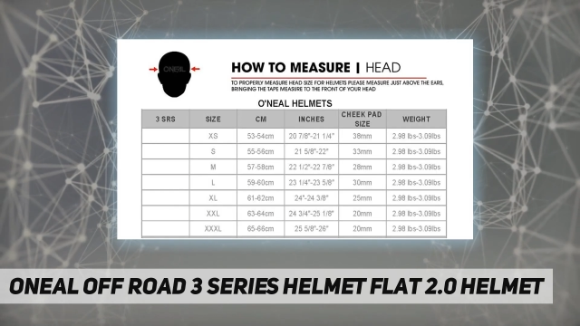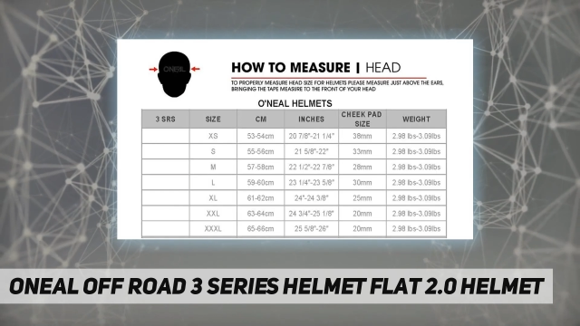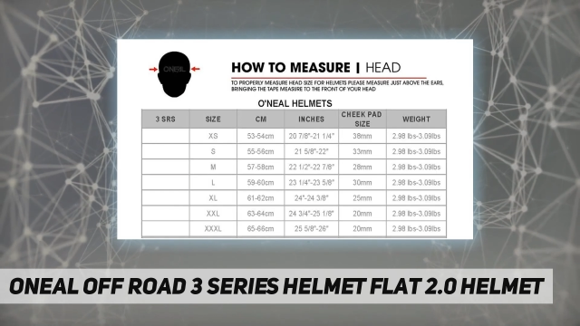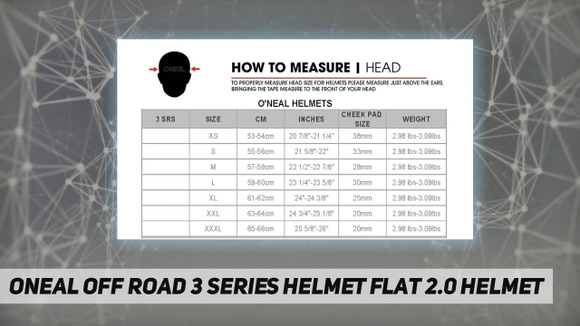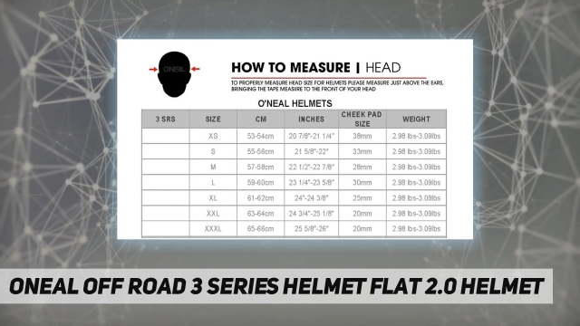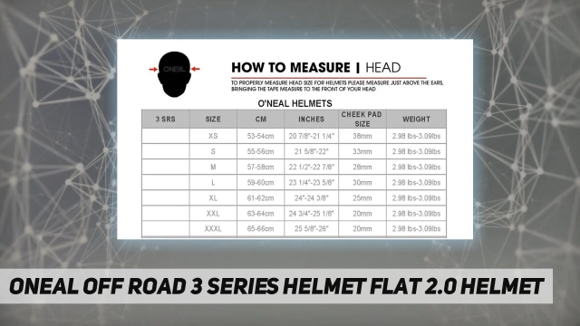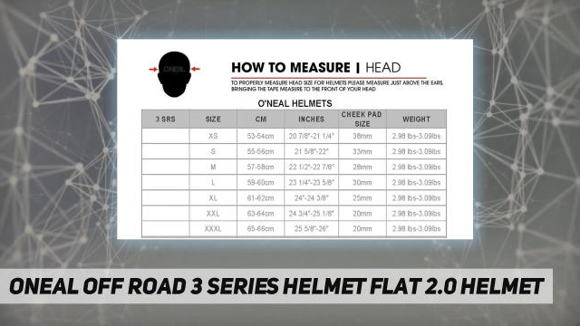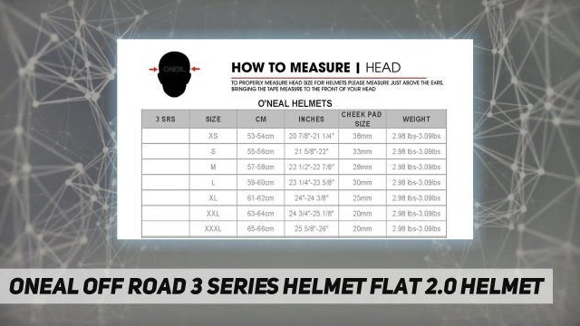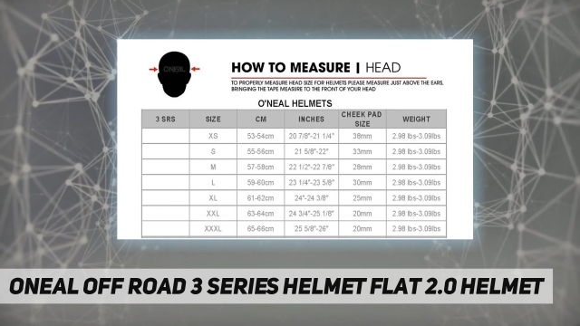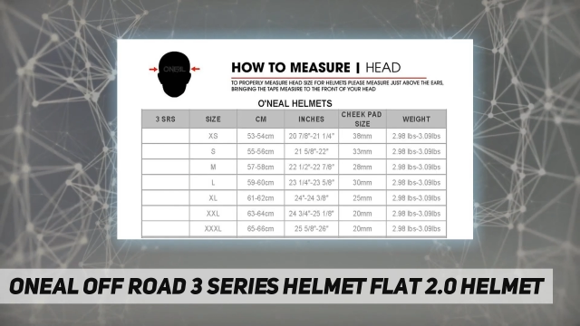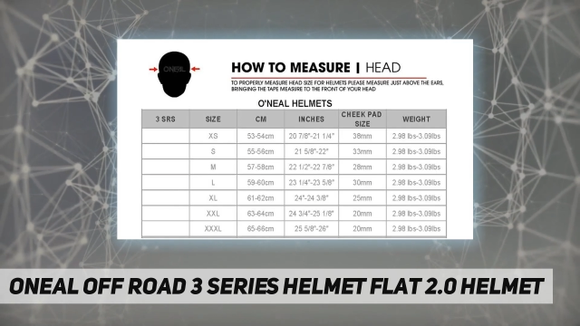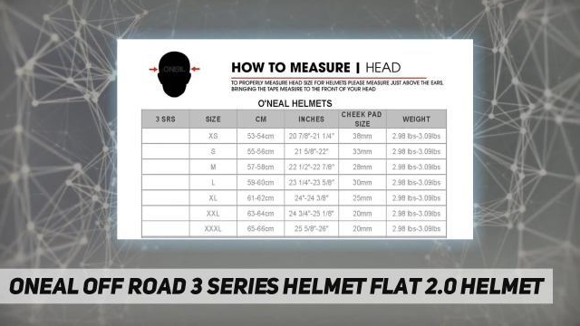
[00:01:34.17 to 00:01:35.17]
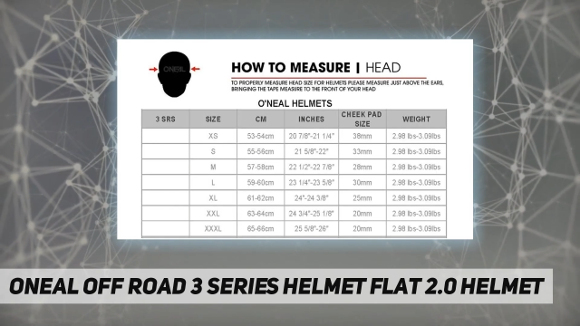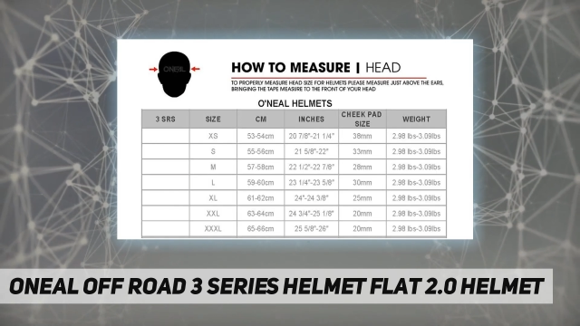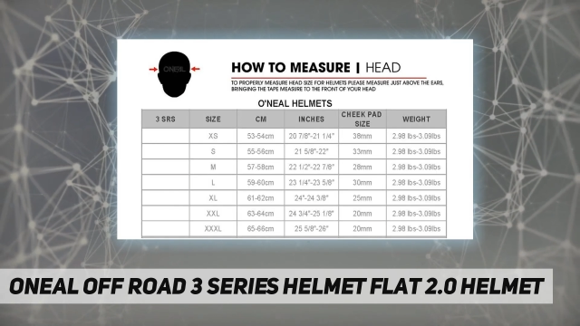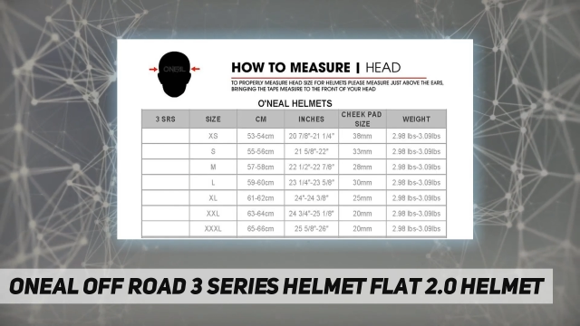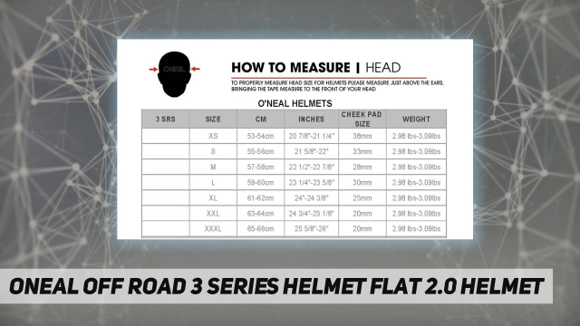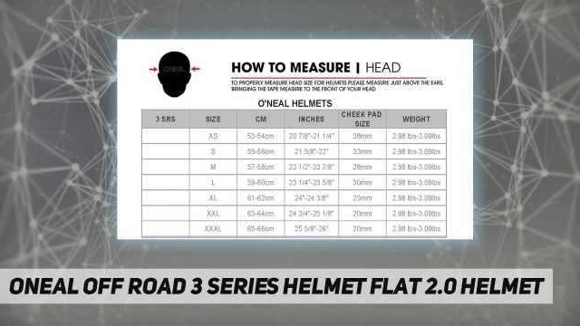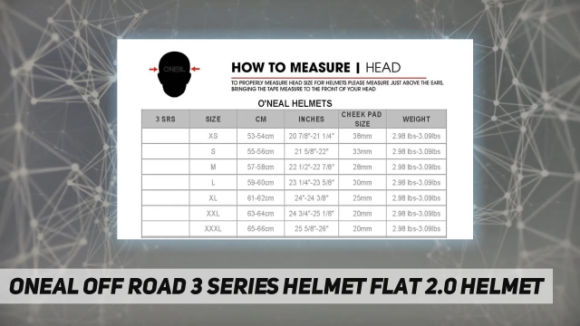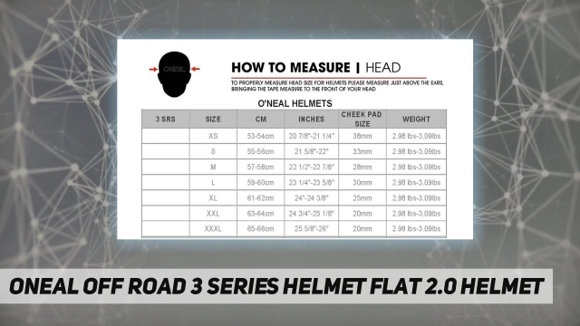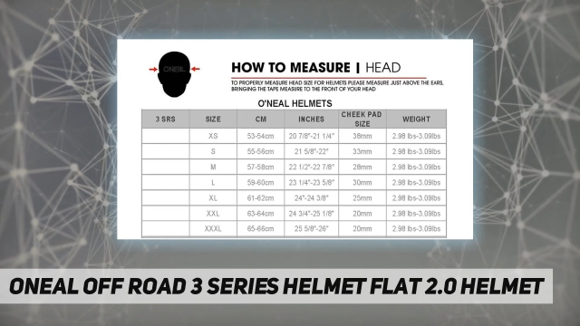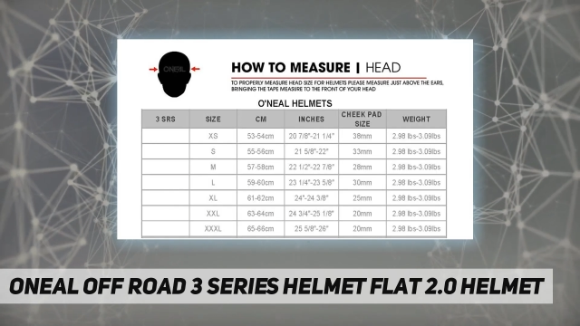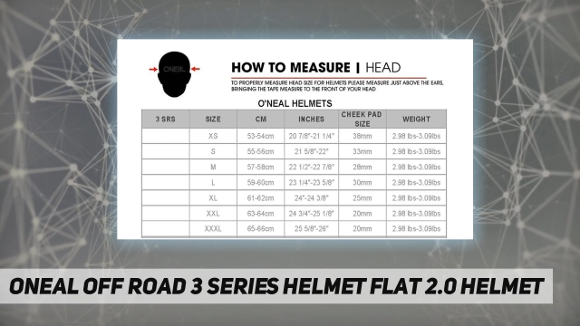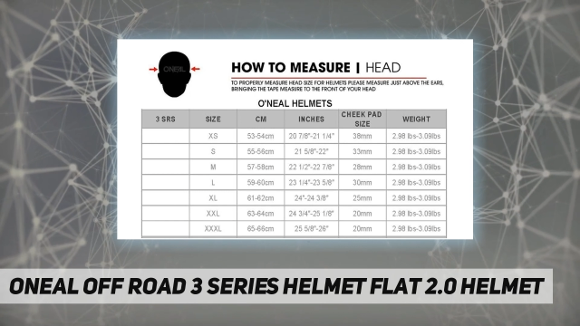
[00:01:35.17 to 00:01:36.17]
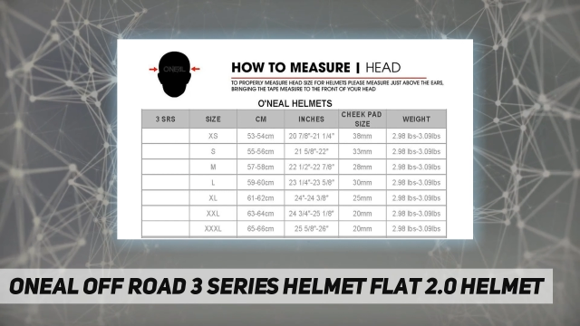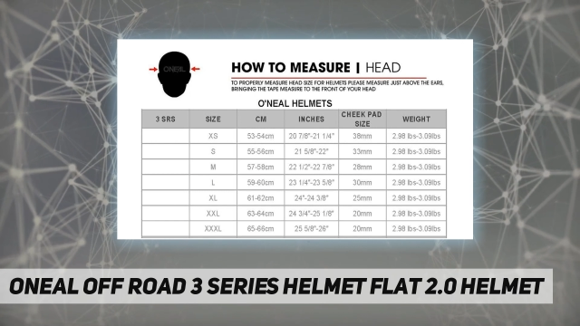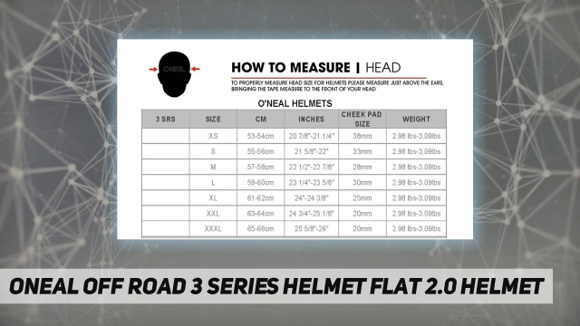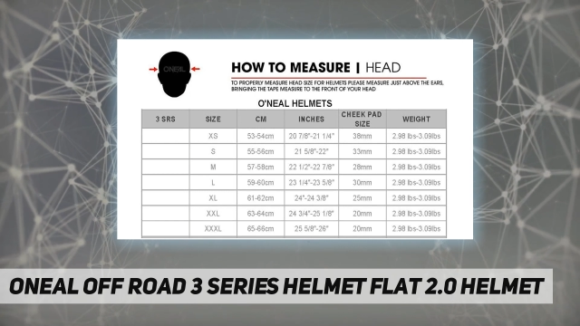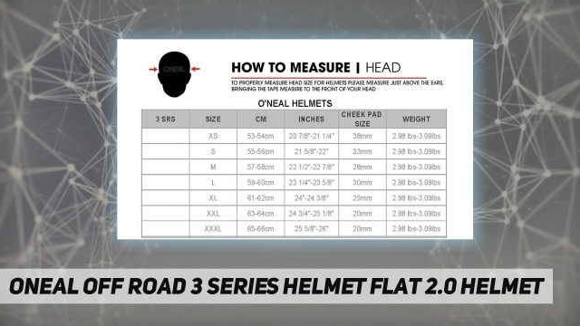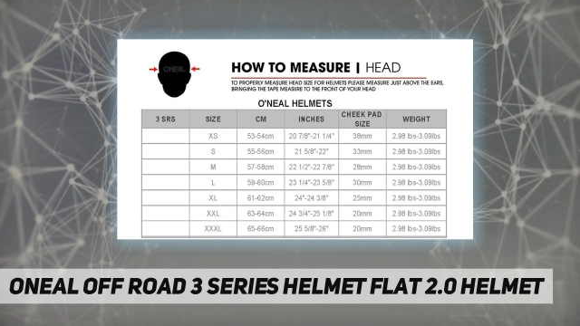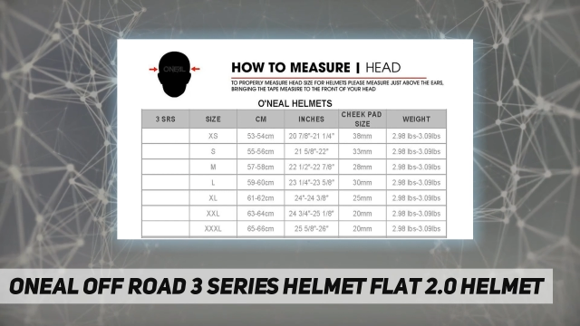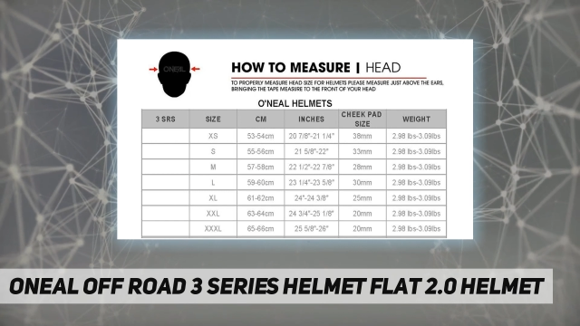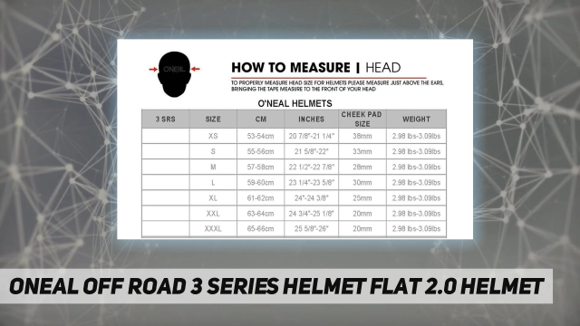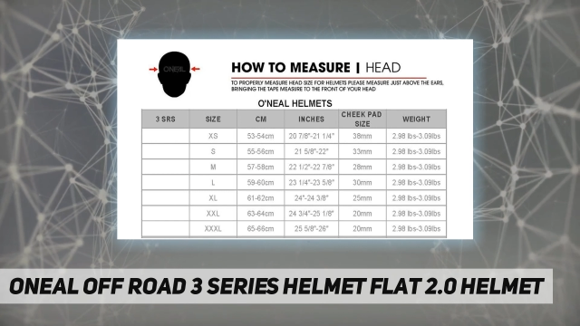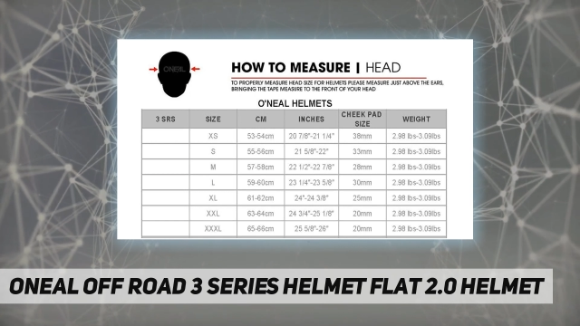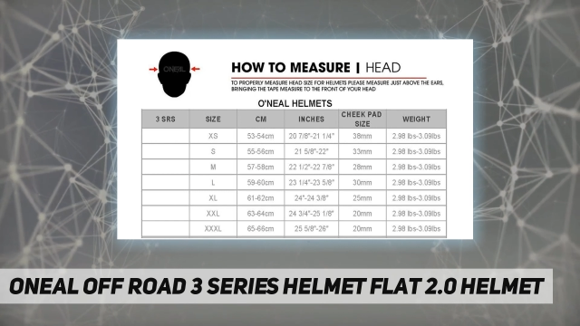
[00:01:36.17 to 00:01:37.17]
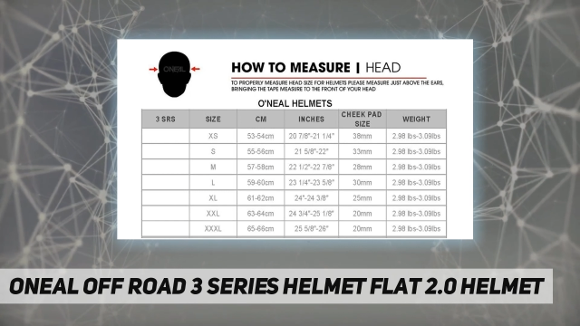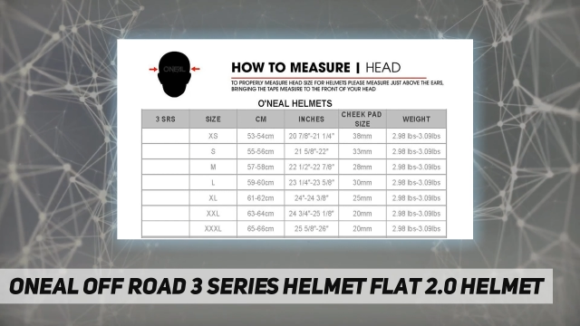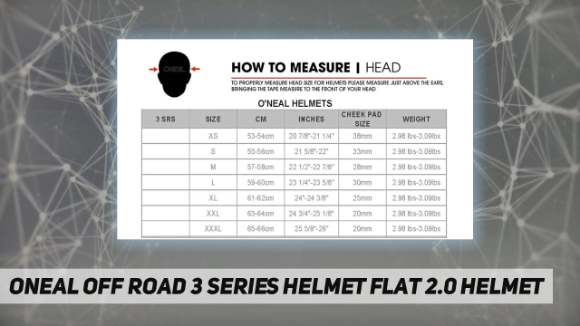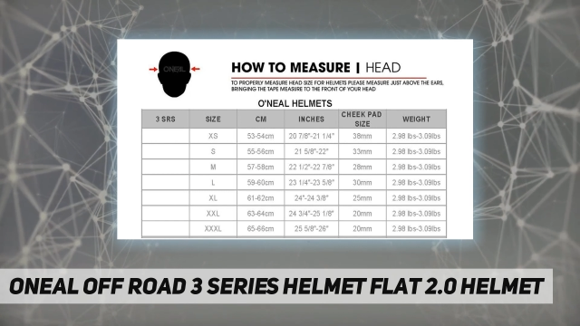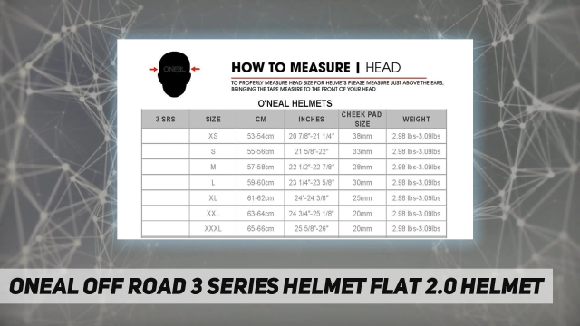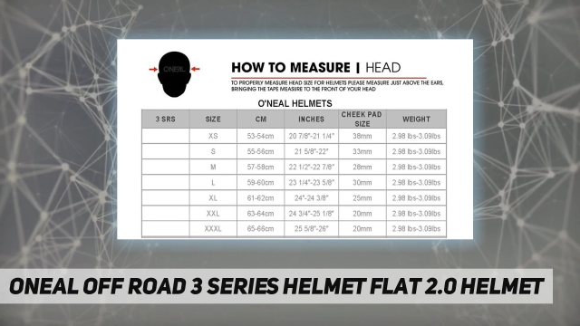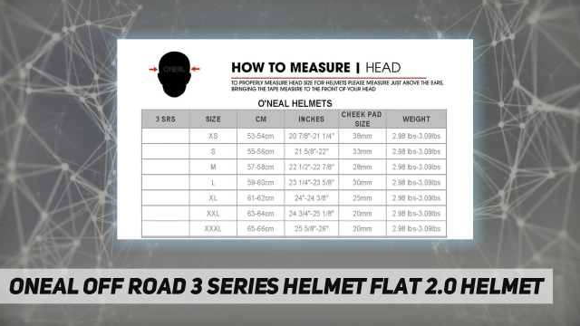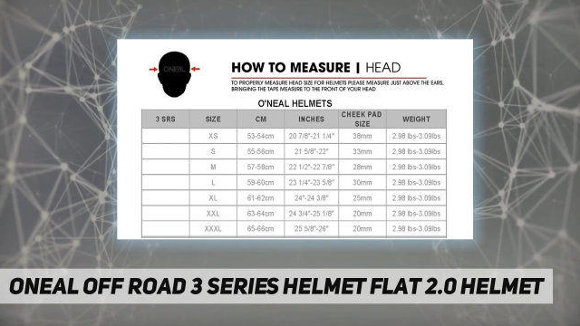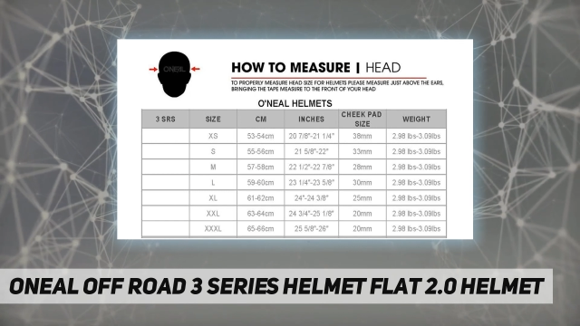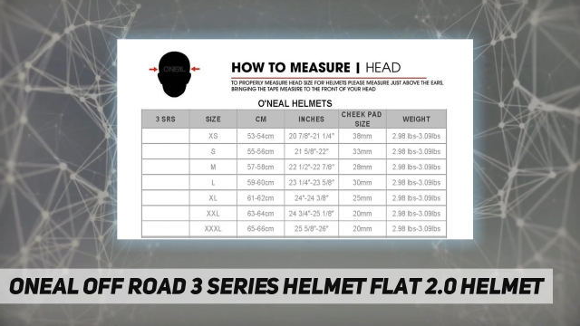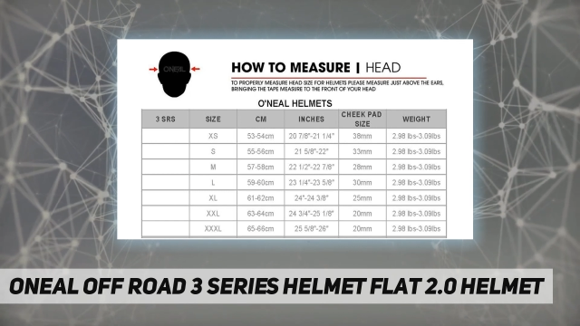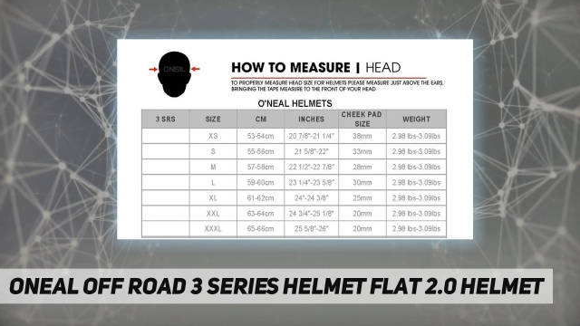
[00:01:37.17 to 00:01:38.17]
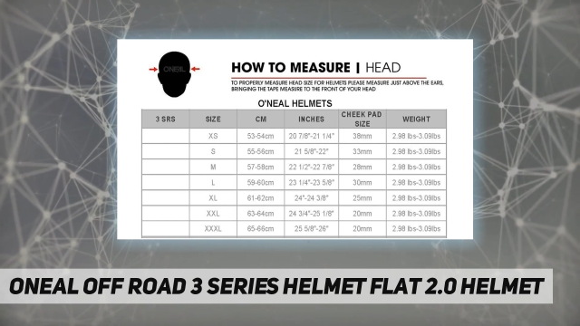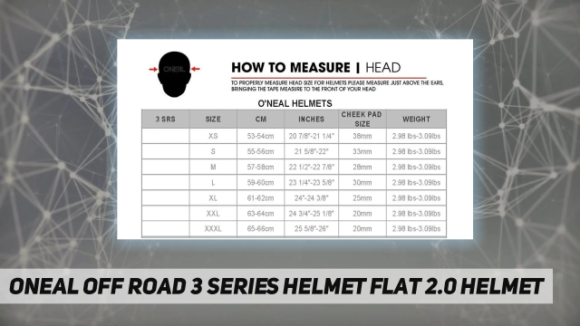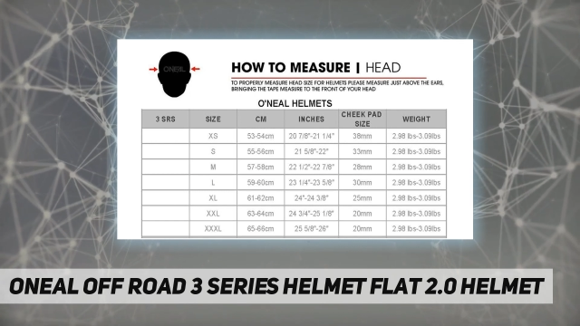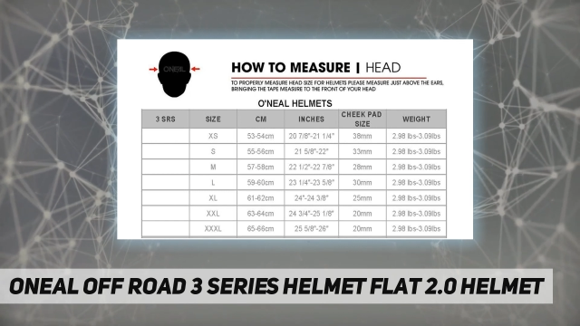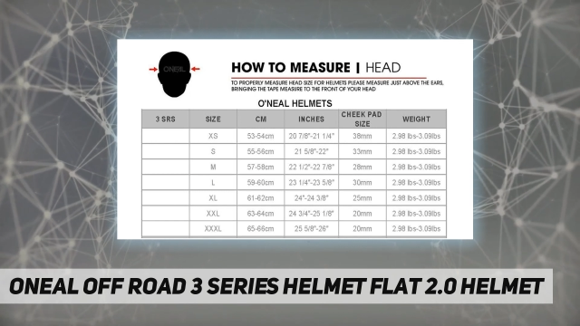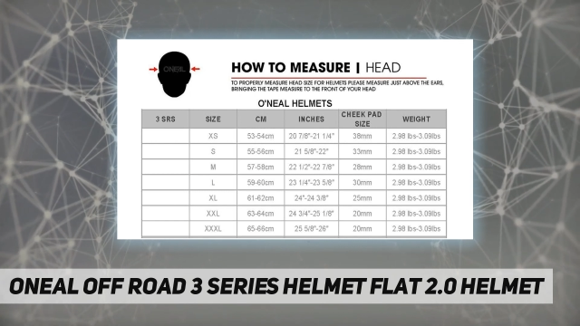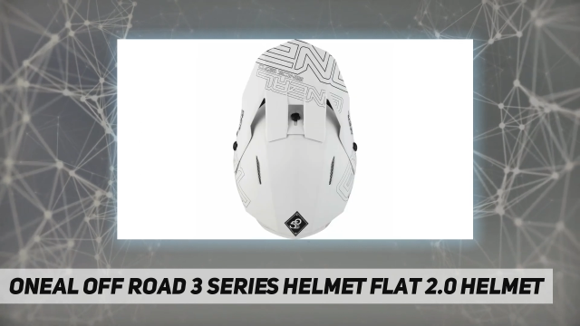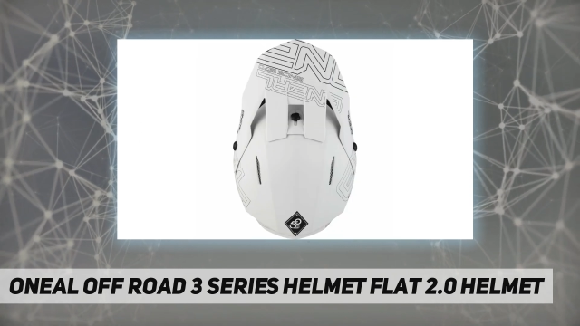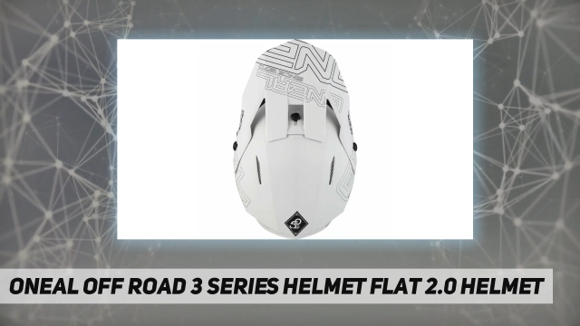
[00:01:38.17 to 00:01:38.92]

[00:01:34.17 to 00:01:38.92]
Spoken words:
[unreadable: no face in view]